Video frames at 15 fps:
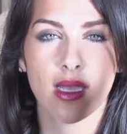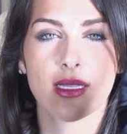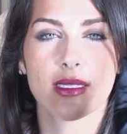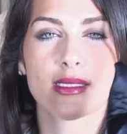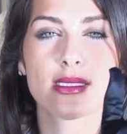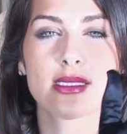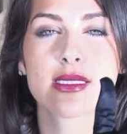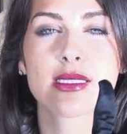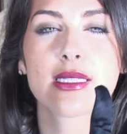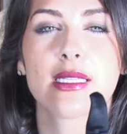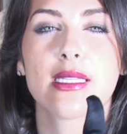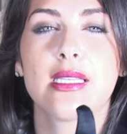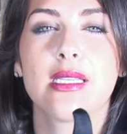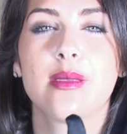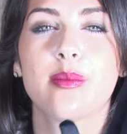and
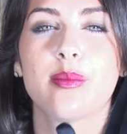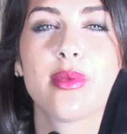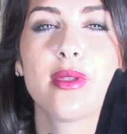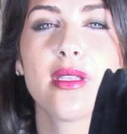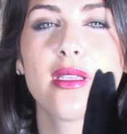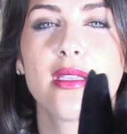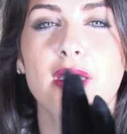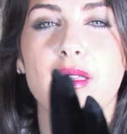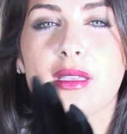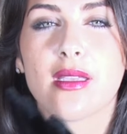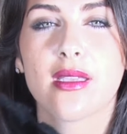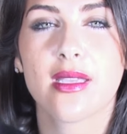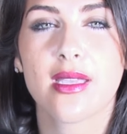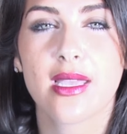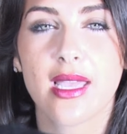
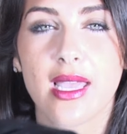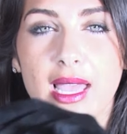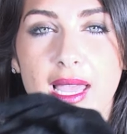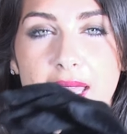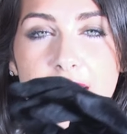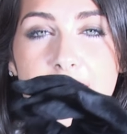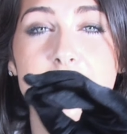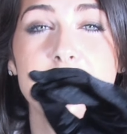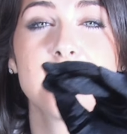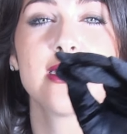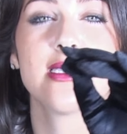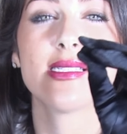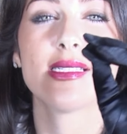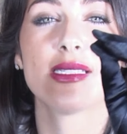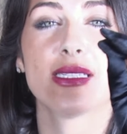sleepy and
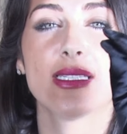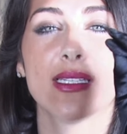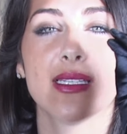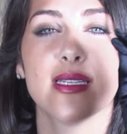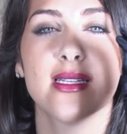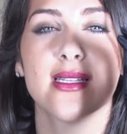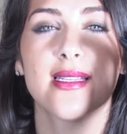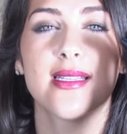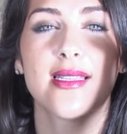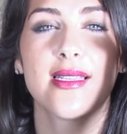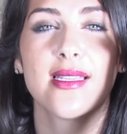dizzy.